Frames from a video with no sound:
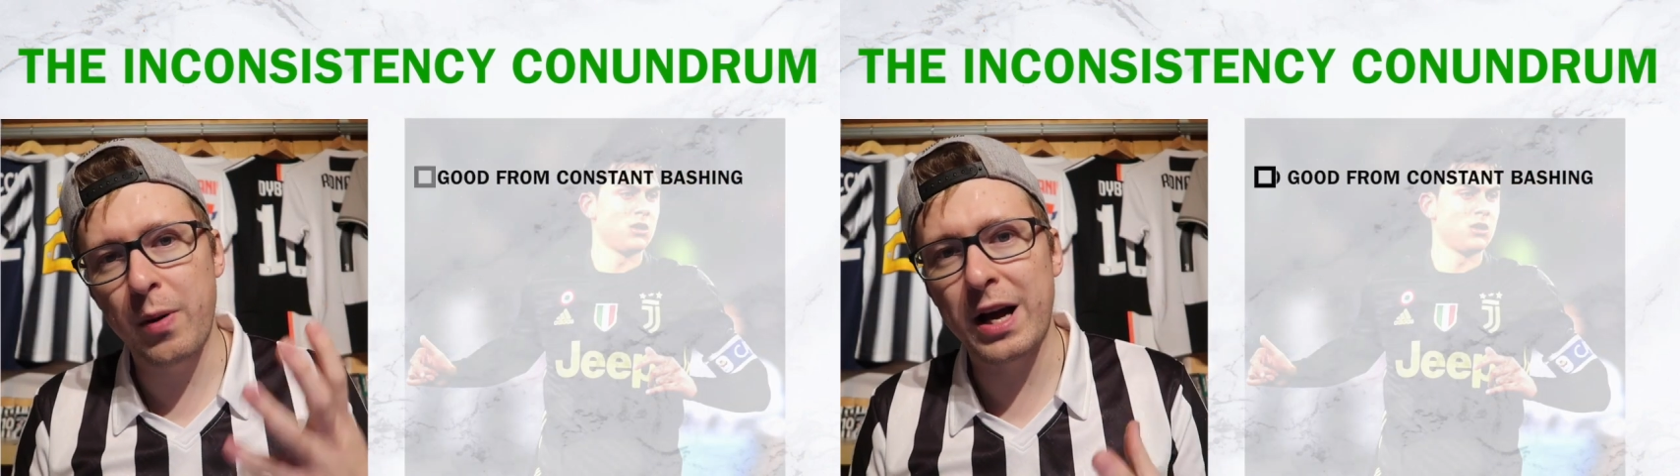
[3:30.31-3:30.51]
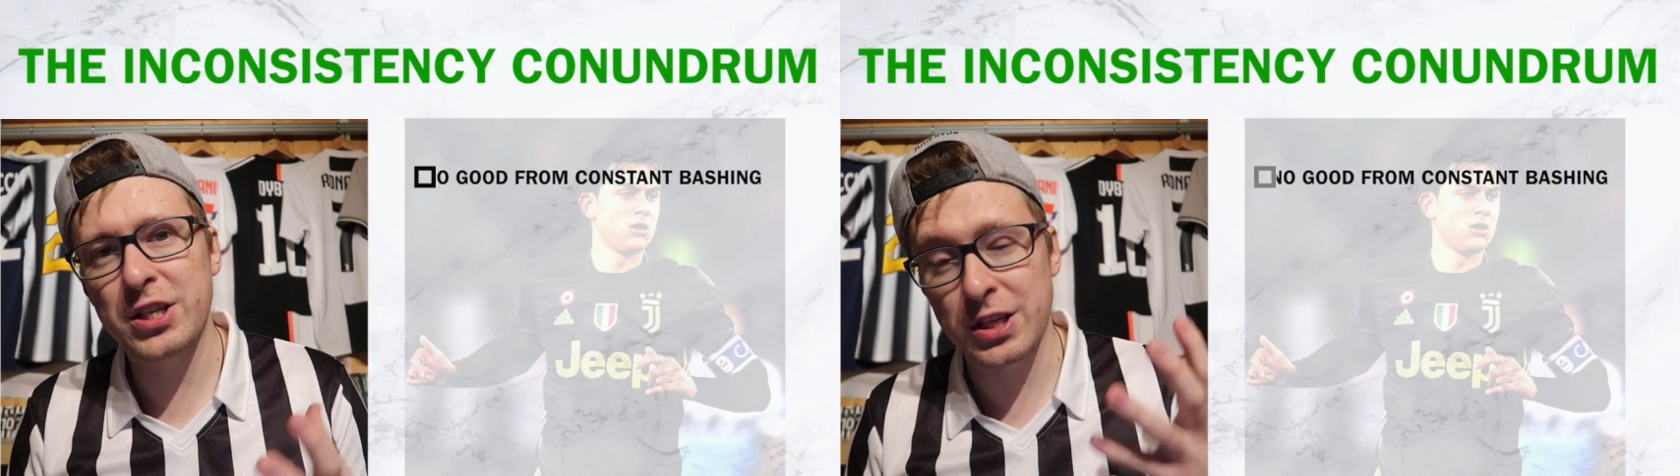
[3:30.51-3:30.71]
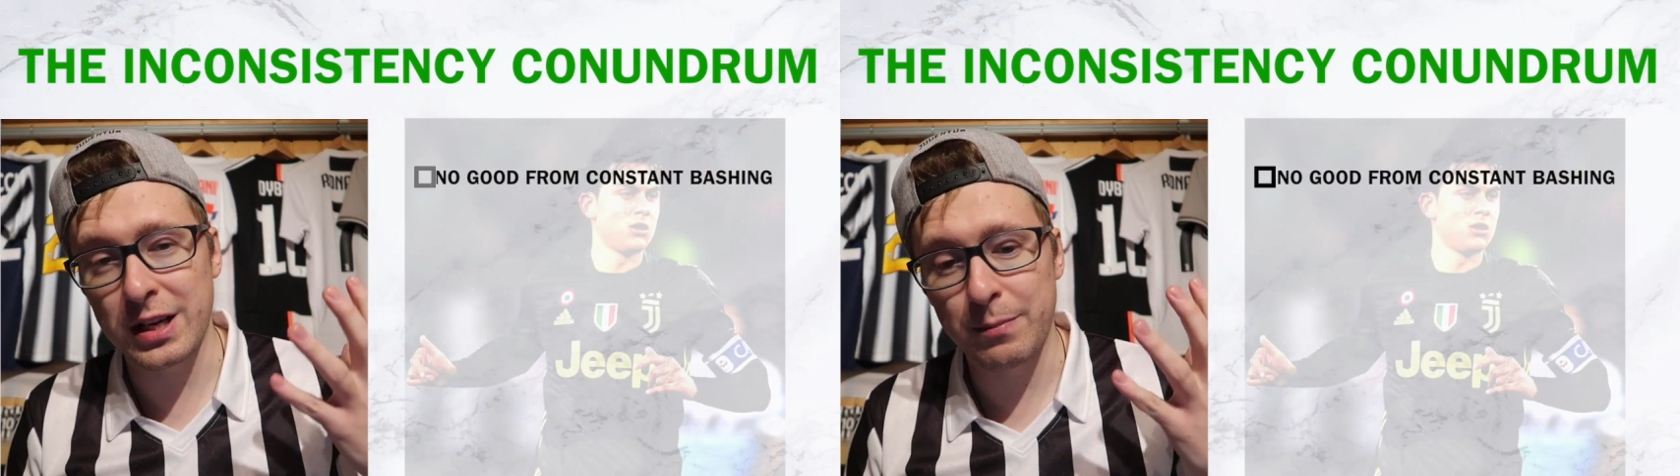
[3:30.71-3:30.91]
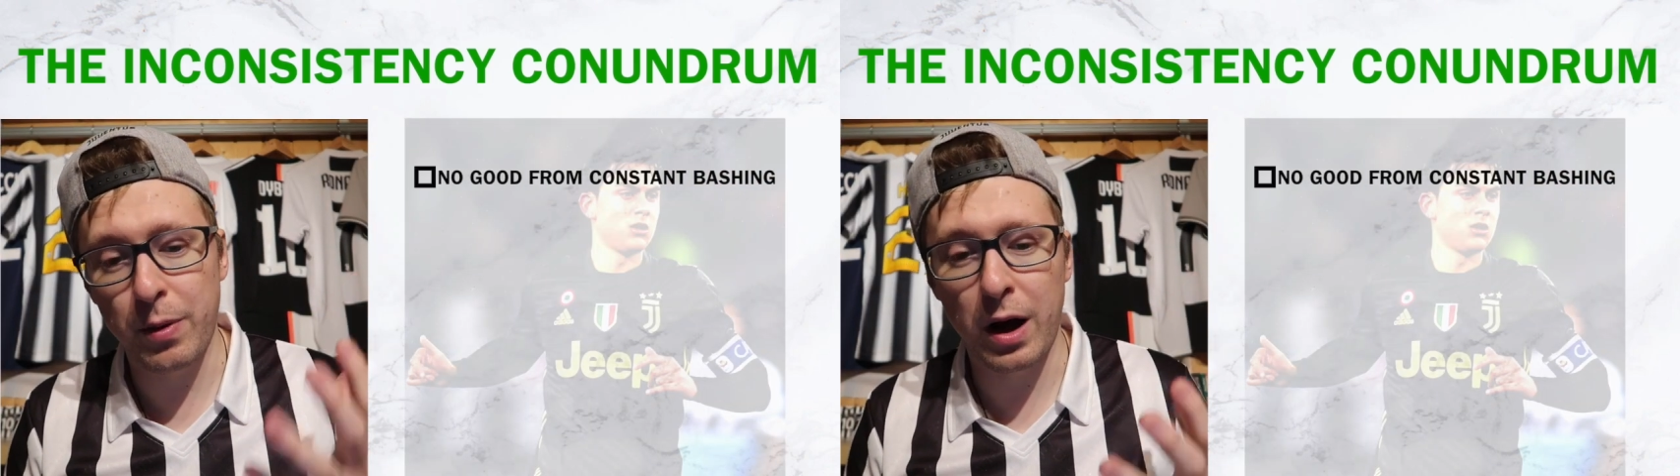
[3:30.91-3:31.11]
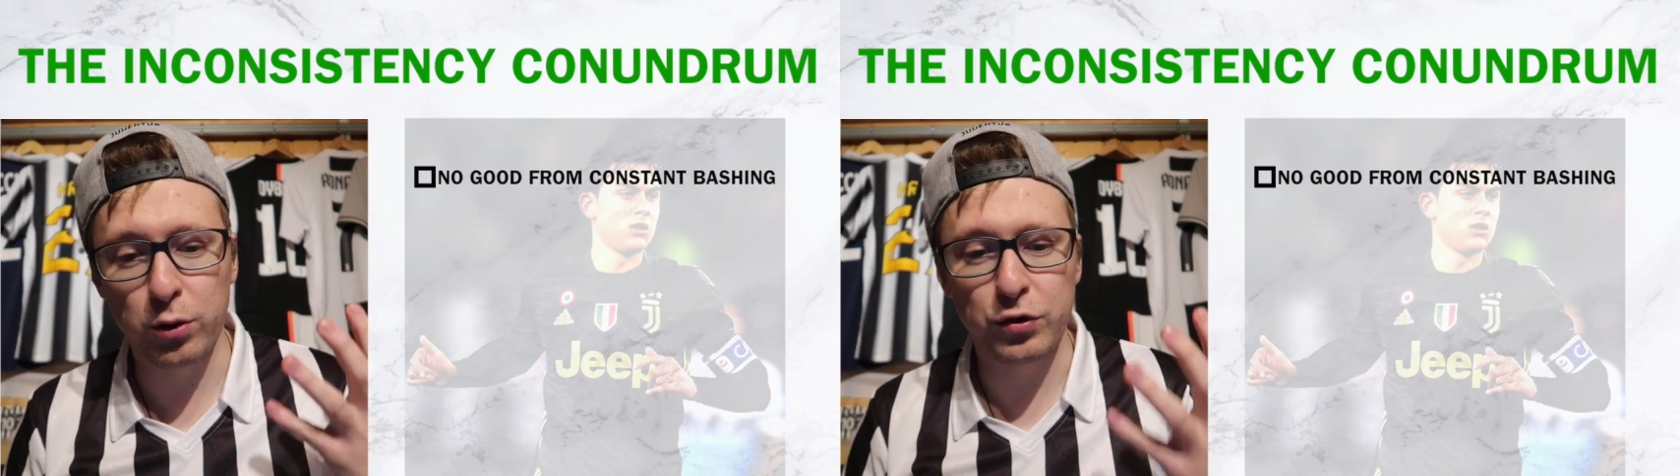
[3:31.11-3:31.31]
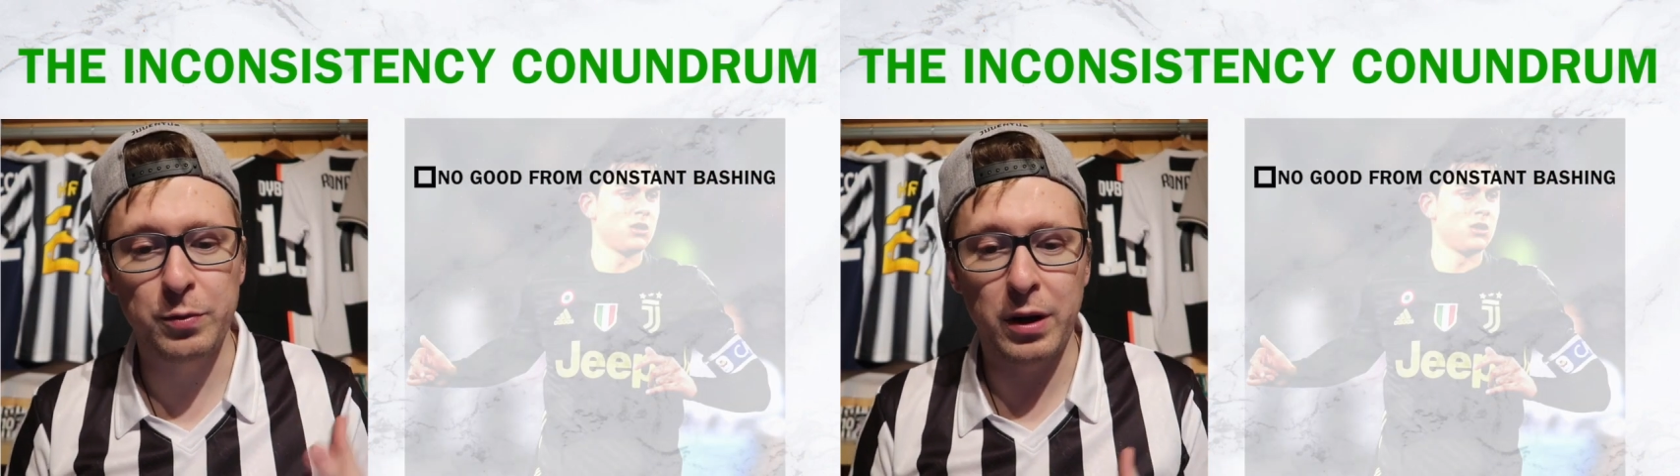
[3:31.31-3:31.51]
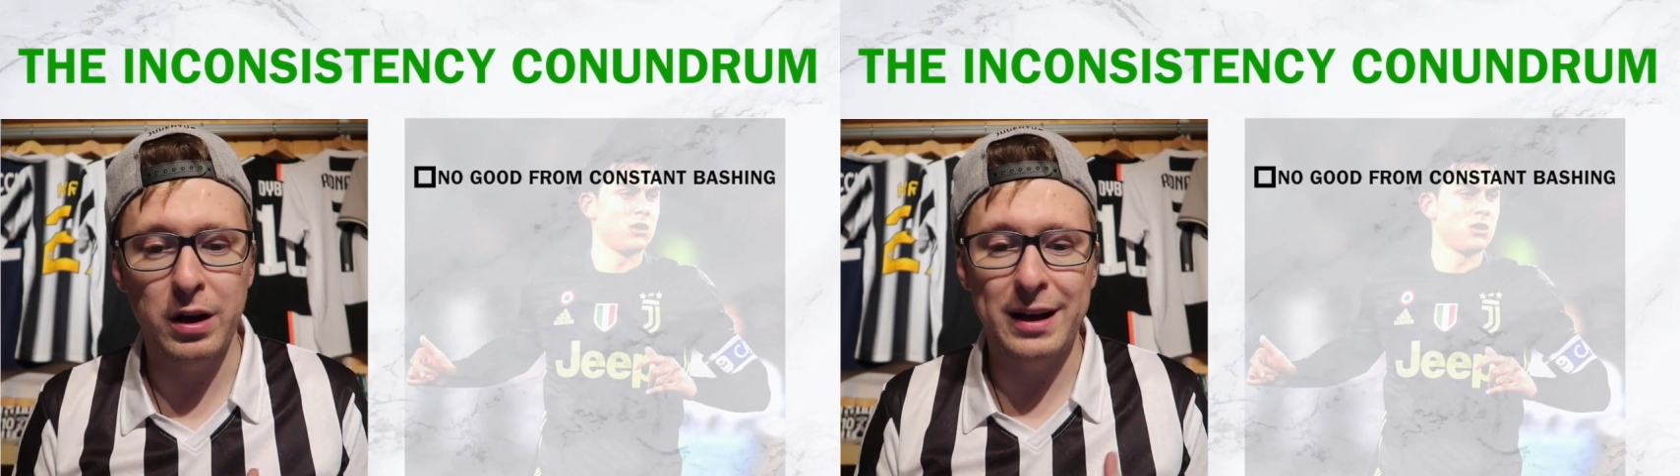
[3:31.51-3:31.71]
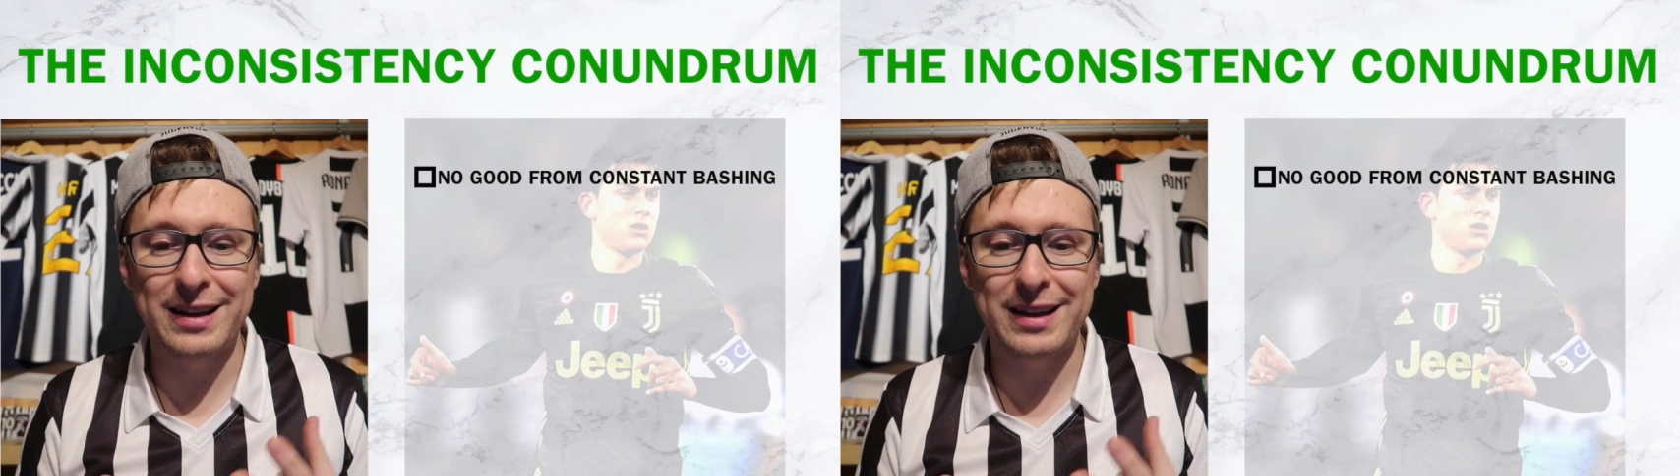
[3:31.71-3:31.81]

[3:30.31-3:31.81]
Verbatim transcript: bashing Paulo Dybala